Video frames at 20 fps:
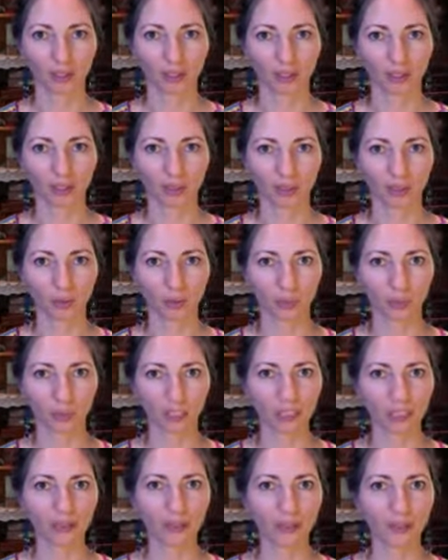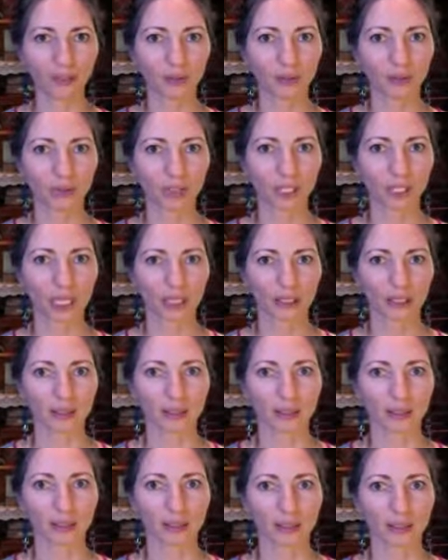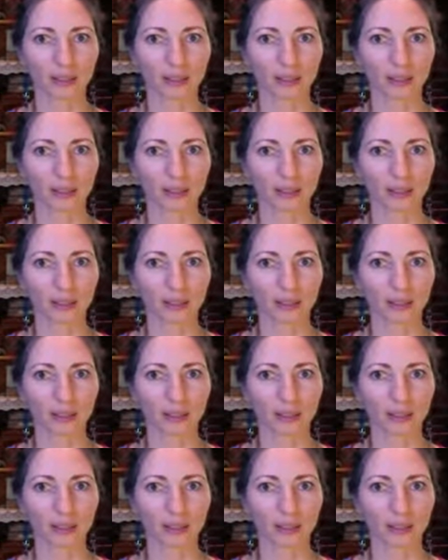The space in your chest,